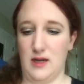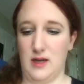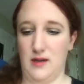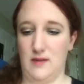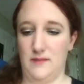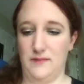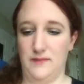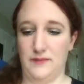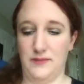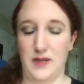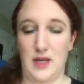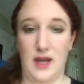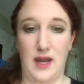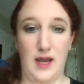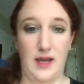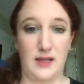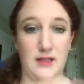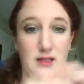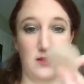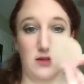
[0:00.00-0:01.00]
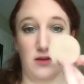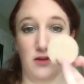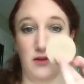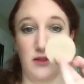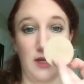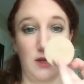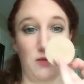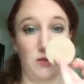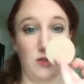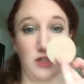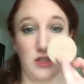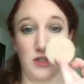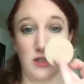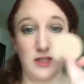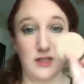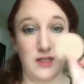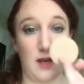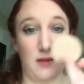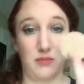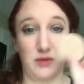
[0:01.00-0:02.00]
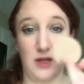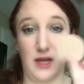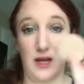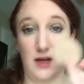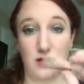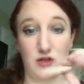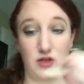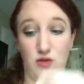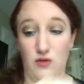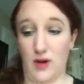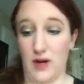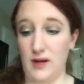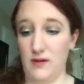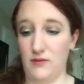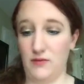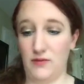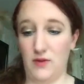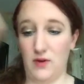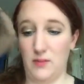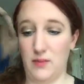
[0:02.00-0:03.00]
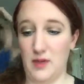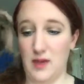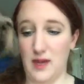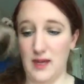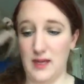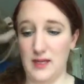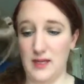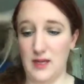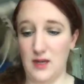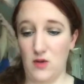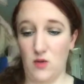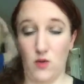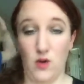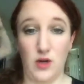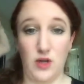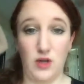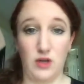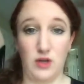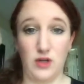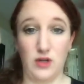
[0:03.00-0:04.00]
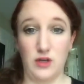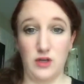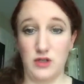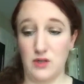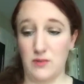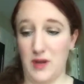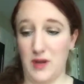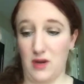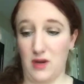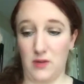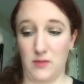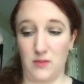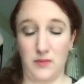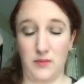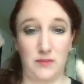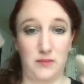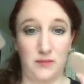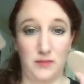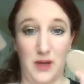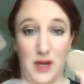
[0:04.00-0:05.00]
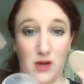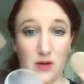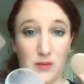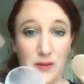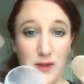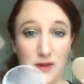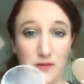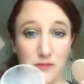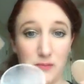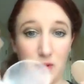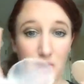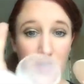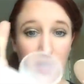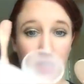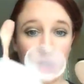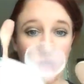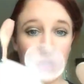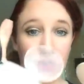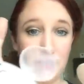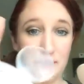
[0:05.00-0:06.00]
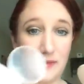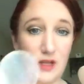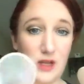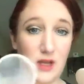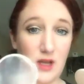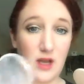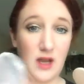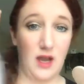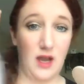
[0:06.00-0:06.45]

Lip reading: It has a little thing, which this applicator is great for applying it, or you can use a powder puff brush.